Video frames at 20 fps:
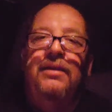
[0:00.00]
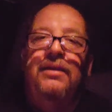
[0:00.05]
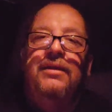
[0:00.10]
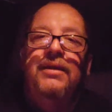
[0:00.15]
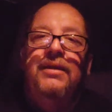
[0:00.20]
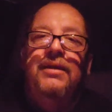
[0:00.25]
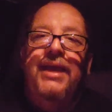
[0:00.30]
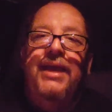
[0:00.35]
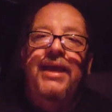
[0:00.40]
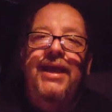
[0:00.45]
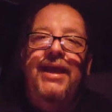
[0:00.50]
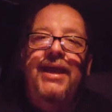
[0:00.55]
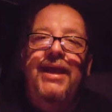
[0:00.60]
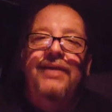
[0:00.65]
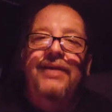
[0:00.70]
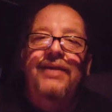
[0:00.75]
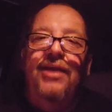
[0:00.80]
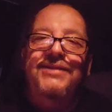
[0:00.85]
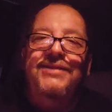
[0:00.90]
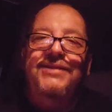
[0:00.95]
Hey,
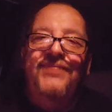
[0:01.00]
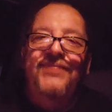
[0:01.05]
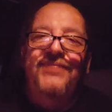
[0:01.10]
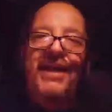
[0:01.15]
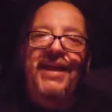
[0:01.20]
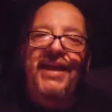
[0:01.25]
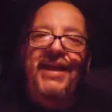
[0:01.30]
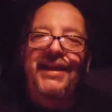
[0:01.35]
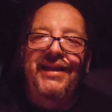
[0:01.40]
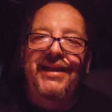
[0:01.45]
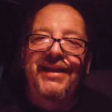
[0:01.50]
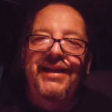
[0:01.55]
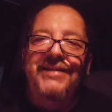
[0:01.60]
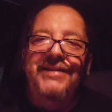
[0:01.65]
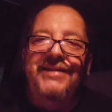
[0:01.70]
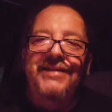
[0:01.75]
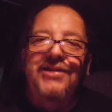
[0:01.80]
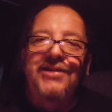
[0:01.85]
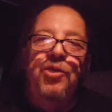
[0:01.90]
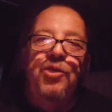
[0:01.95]
Las
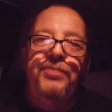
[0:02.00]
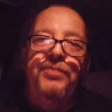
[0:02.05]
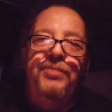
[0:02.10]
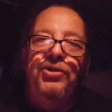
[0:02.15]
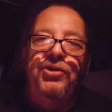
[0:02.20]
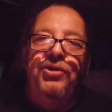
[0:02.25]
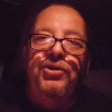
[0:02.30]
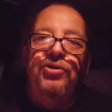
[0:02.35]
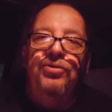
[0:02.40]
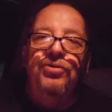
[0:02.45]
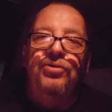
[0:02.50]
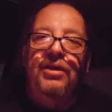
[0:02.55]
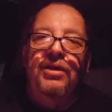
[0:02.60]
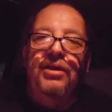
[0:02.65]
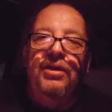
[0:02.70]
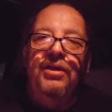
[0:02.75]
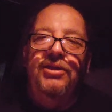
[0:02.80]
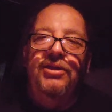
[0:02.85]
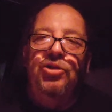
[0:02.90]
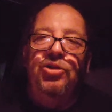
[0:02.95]
Vegas, I hope you're a
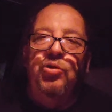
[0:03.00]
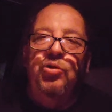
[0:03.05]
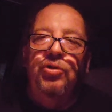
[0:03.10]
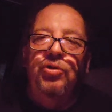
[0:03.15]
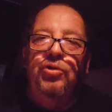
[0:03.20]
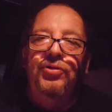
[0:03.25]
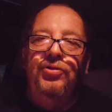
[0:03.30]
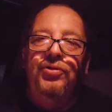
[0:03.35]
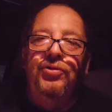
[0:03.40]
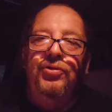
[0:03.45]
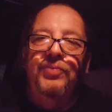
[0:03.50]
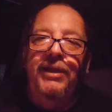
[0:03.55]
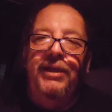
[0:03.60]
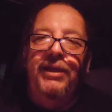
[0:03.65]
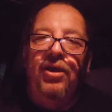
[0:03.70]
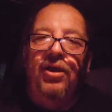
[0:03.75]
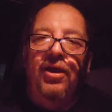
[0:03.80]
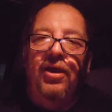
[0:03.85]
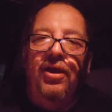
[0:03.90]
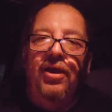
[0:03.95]
little cooler than we
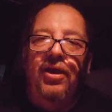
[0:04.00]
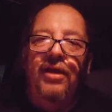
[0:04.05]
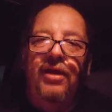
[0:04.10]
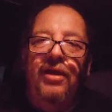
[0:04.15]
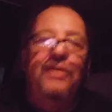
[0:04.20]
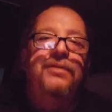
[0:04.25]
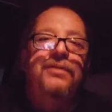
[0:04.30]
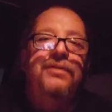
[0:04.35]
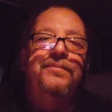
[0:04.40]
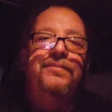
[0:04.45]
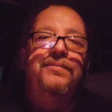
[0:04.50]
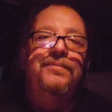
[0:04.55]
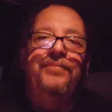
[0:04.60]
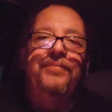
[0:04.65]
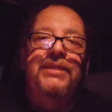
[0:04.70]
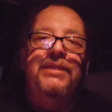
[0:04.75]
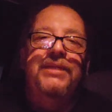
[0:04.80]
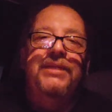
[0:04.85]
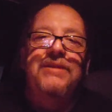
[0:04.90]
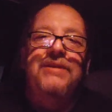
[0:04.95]
are.
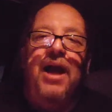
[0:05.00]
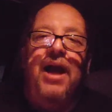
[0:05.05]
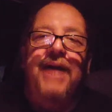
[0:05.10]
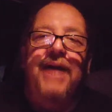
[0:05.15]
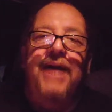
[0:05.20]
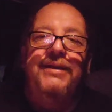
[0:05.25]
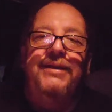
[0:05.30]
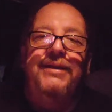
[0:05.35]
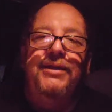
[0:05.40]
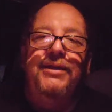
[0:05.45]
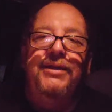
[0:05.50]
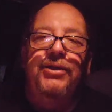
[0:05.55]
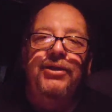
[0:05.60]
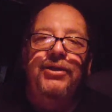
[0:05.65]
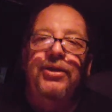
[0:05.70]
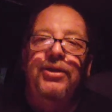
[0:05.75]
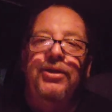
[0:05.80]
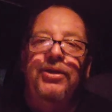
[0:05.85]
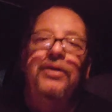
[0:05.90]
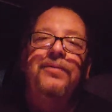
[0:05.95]
It's hot
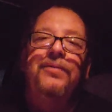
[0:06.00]
here.